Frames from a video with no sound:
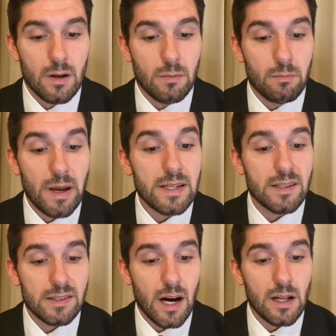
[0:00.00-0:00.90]
Many
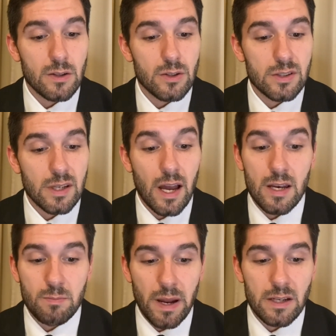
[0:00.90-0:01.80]
scholars
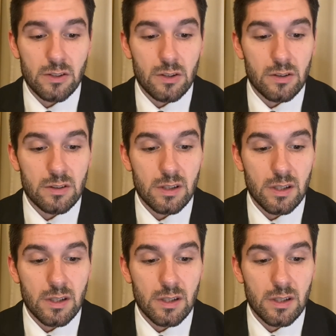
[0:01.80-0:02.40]
and painters